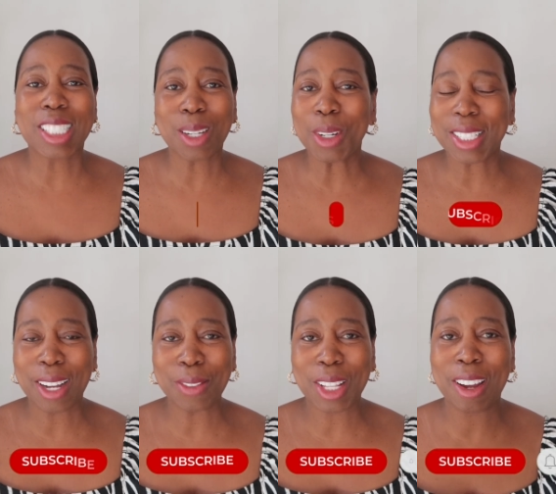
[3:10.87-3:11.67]
Some somewhere
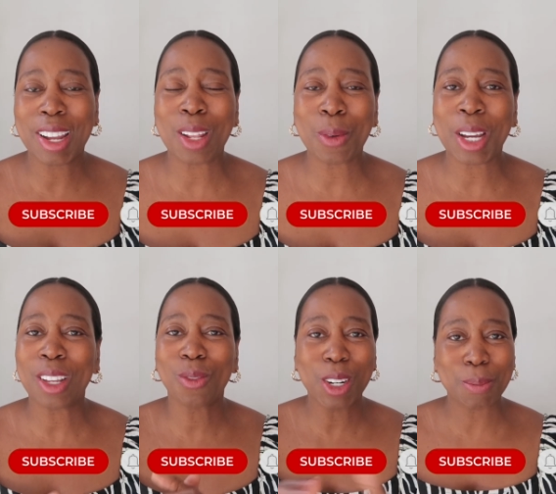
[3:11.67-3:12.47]
down there
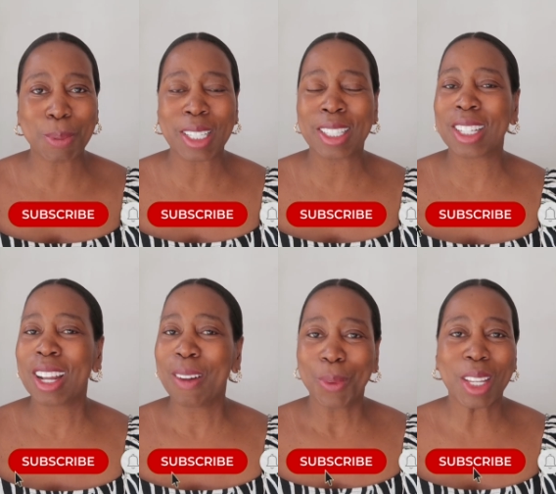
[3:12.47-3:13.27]
anyway, red
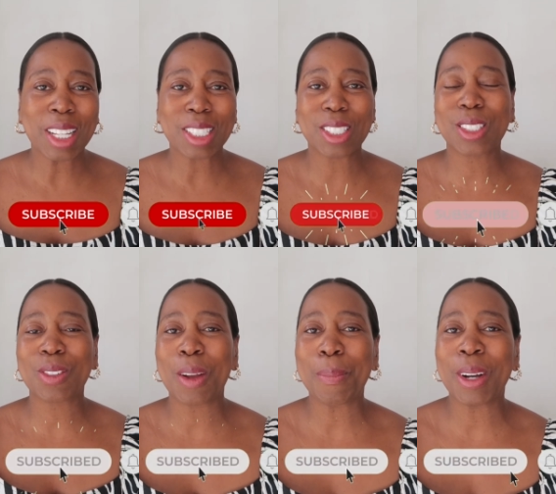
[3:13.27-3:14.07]
button, hit that
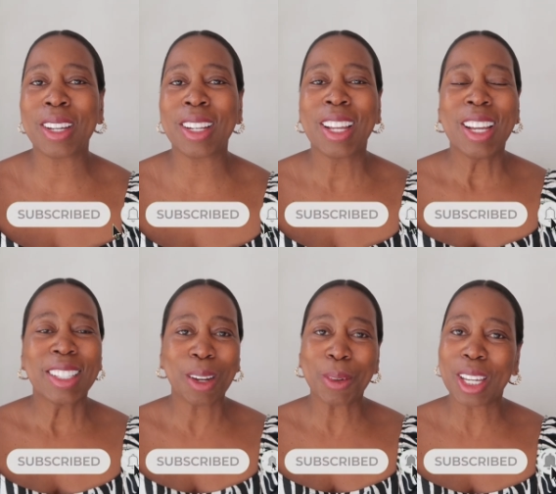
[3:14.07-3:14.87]
subscribe button.
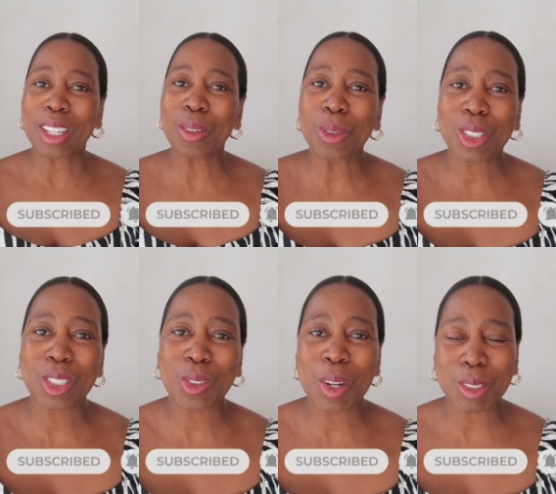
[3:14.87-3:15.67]
That will get you all
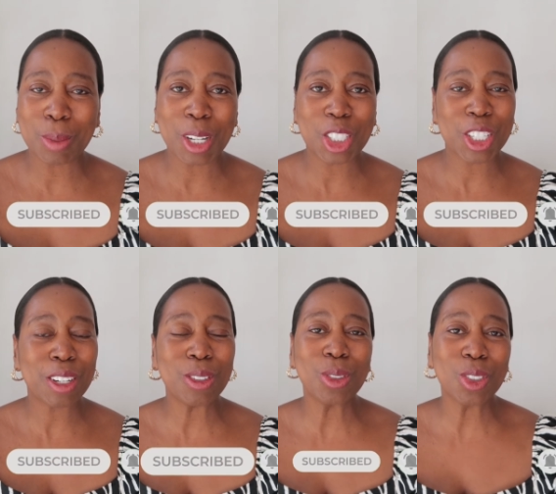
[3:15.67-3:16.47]
subscribed to my
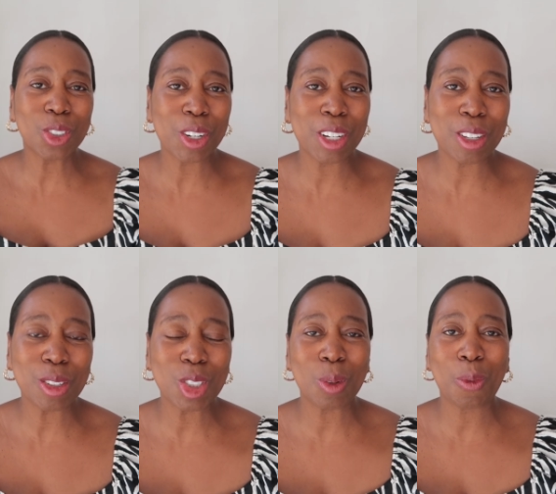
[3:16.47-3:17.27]
channel, join our
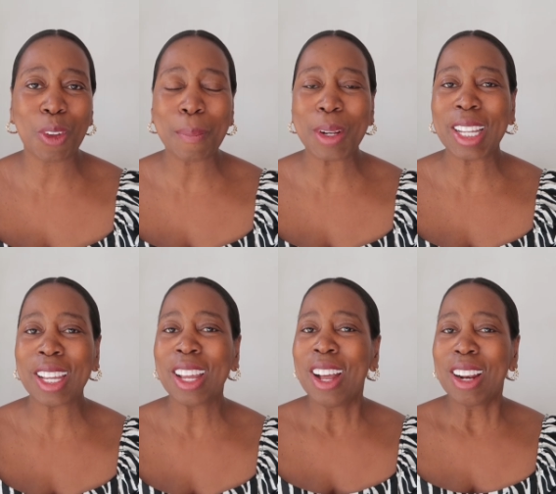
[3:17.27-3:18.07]
YouTube
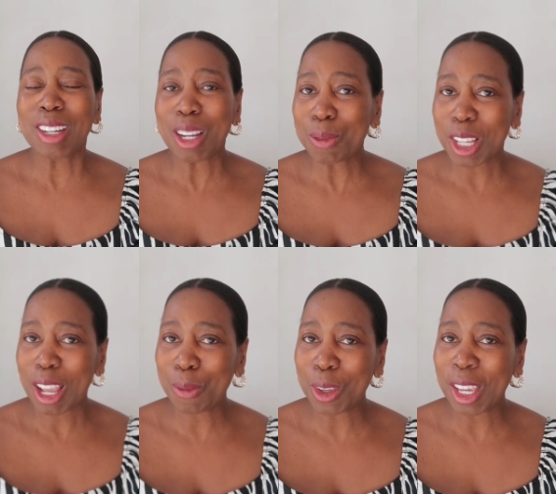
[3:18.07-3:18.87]
family. Love to
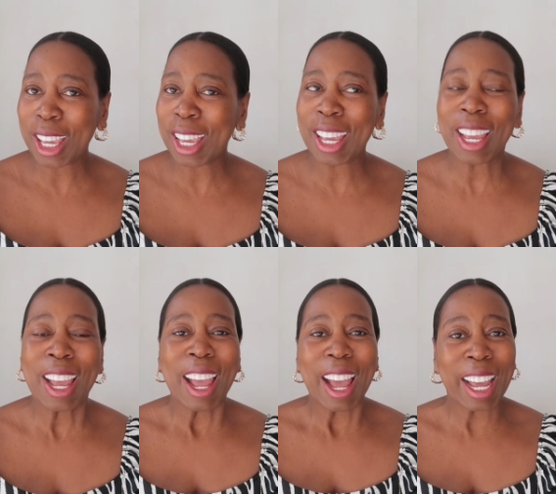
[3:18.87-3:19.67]
have you
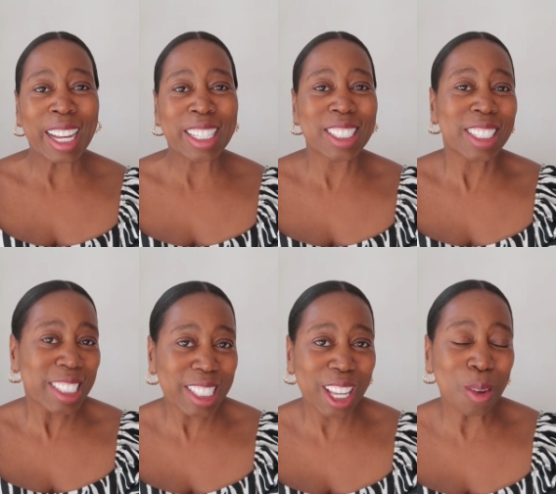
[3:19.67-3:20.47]
here and
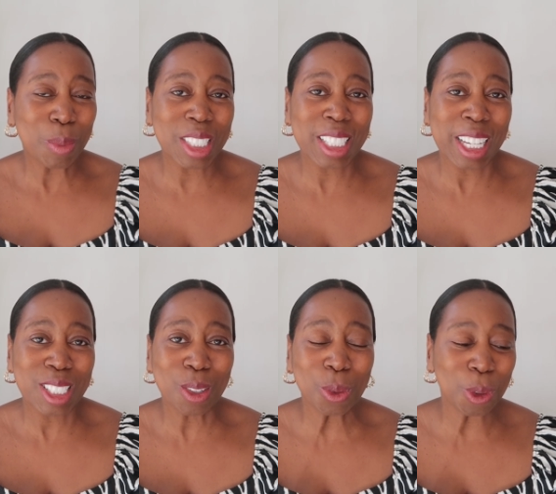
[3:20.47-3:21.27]
let's get on with
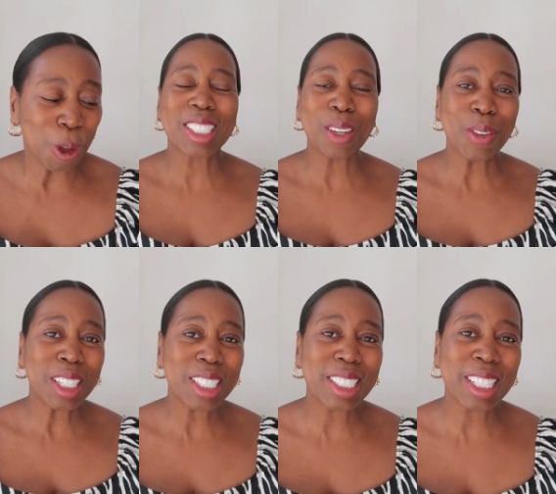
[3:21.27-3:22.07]
today's horn. So if you'd
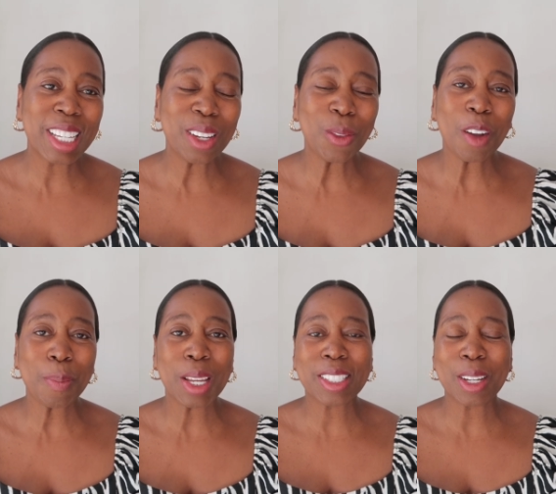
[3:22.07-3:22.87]
like to see what I
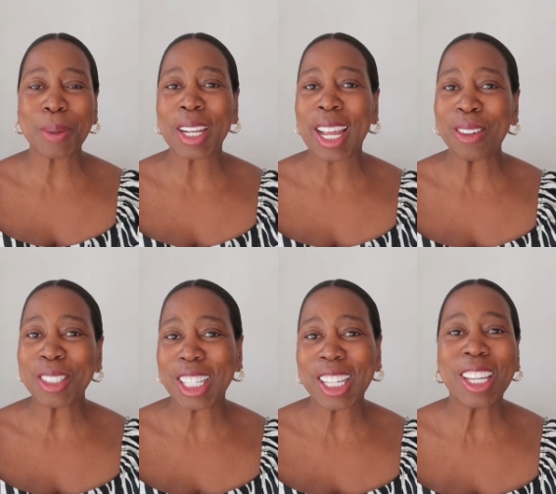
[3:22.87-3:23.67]
picked up in
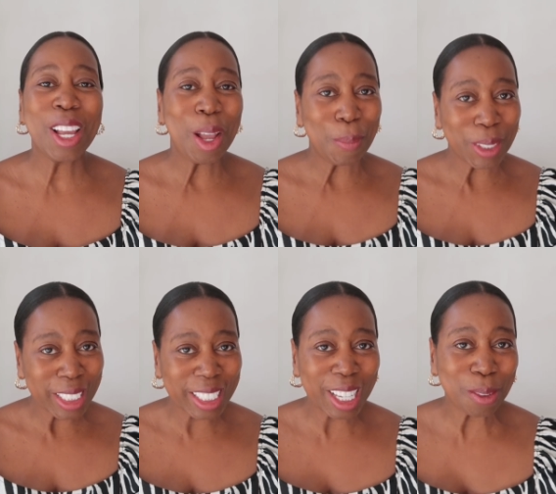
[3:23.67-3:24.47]
Aldi,
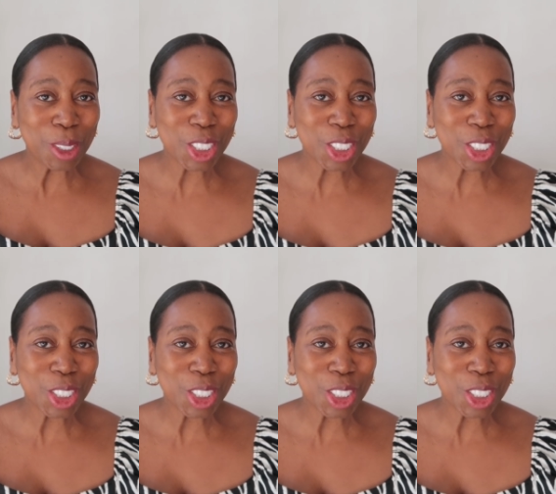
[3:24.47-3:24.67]
please keep